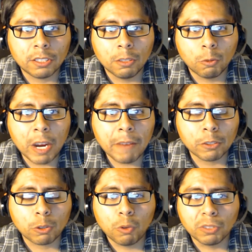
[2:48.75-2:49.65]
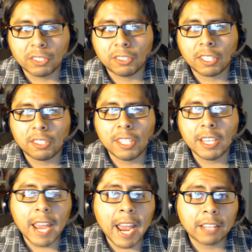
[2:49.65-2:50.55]
Ravens hold the 6th
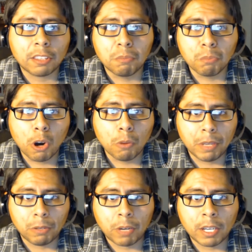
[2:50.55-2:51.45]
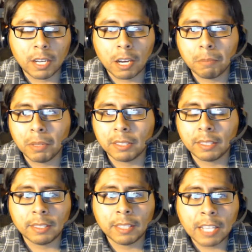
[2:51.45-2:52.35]
seed at the moment right now, but
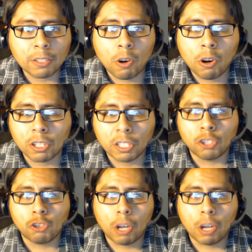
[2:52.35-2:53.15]
that's all going to